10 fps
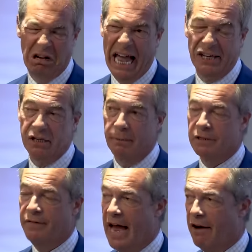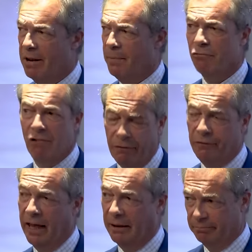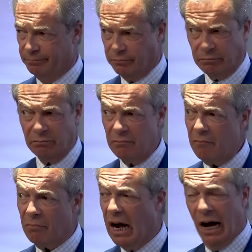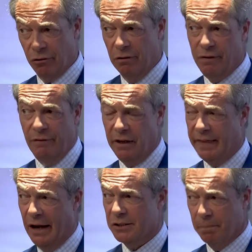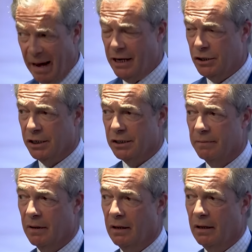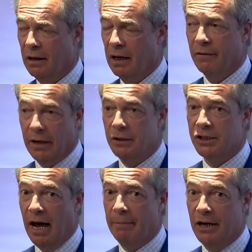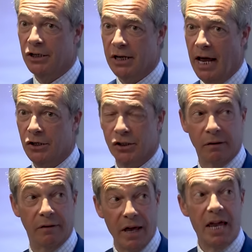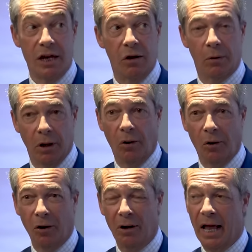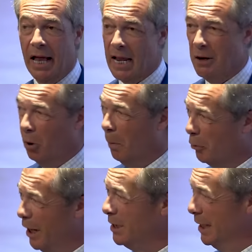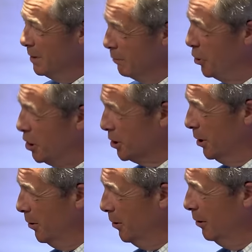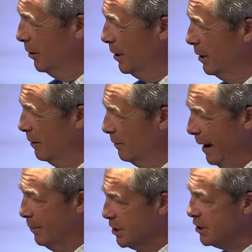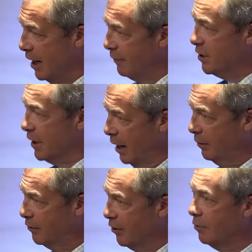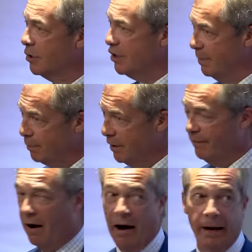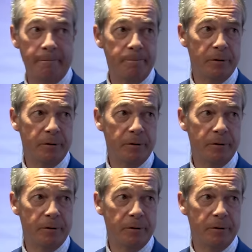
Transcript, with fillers: Estimates vary, but roughly 150,000 pages of close type legislation, of EU law incorporated into British law, that was the stuff to go through to simplify,